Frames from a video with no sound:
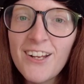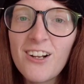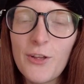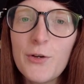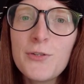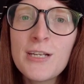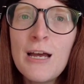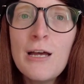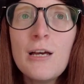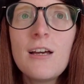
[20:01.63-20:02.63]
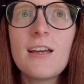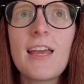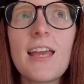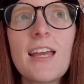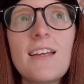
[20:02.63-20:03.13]
clothes.
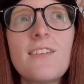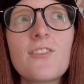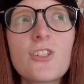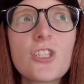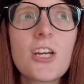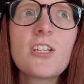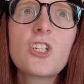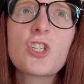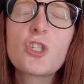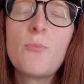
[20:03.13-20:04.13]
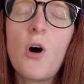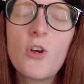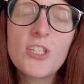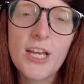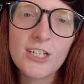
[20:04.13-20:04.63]
And there's such
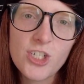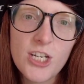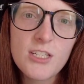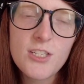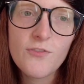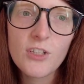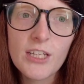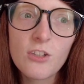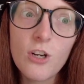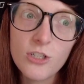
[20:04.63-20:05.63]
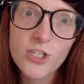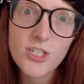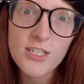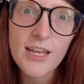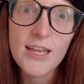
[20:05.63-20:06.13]
small sections for like
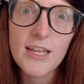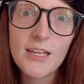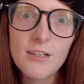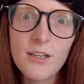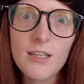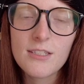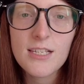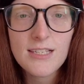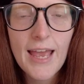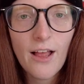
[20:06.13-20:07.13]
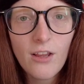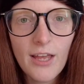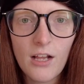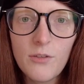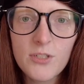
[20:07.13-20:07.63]
larges, and it says
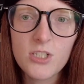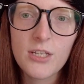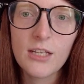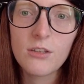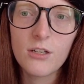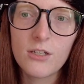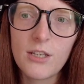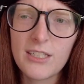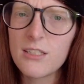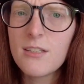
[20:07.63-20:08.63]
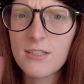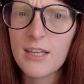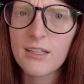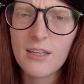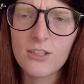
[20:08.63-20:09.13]
LL, which is like large, like is
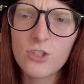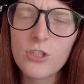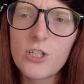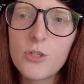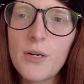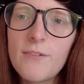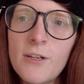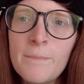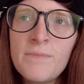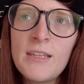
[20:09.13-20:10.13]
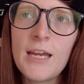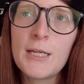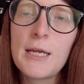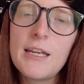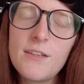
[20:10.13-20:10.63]
like the extra large or whatever. And
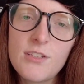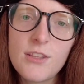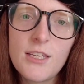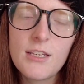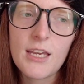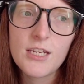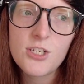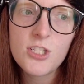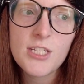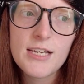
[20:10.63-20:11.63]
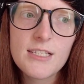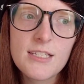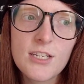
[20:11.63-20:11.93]
you kind of have to think Asian sizes,